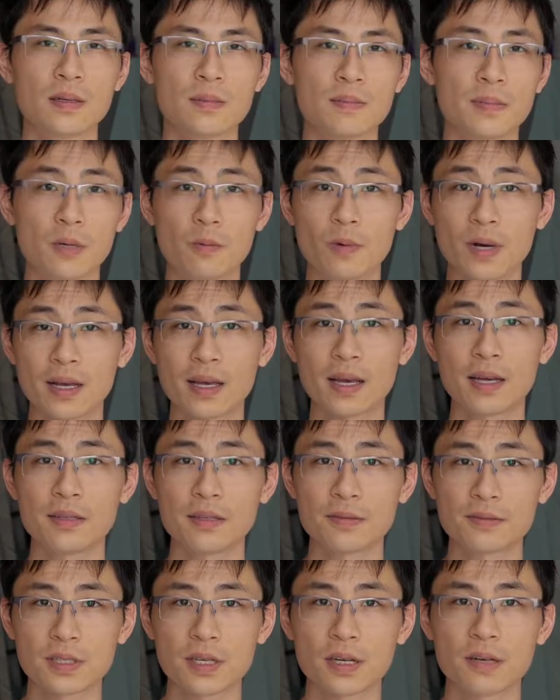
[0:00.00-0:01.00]
But what kind
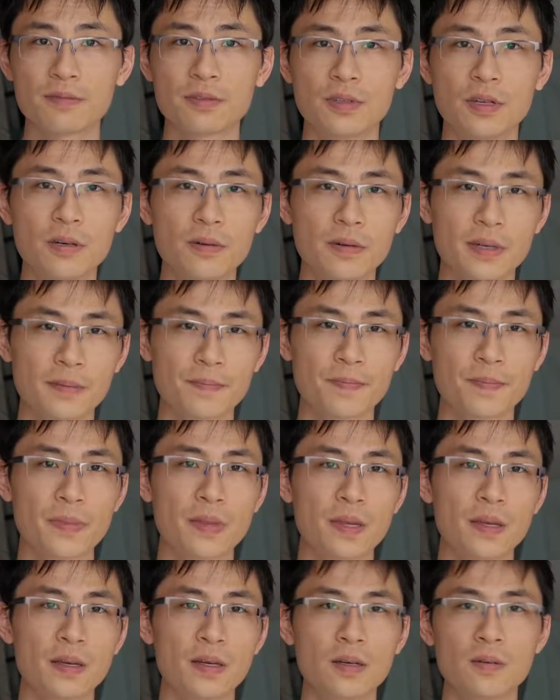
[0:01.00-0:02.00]
of self-knowing?
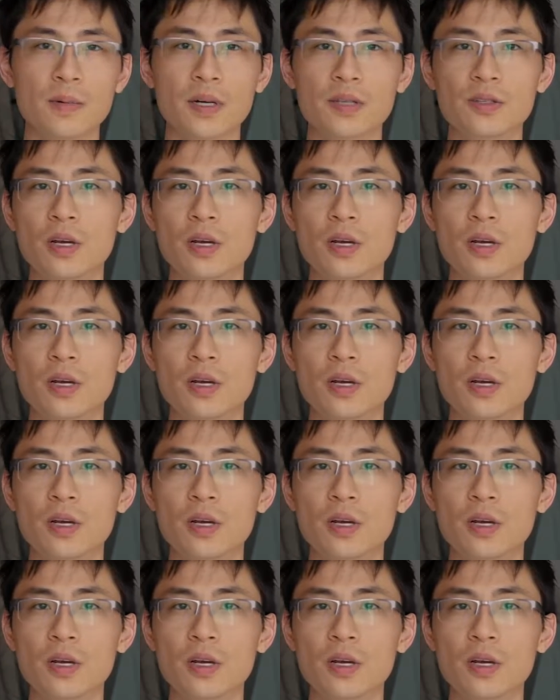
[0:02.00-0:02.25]
Well,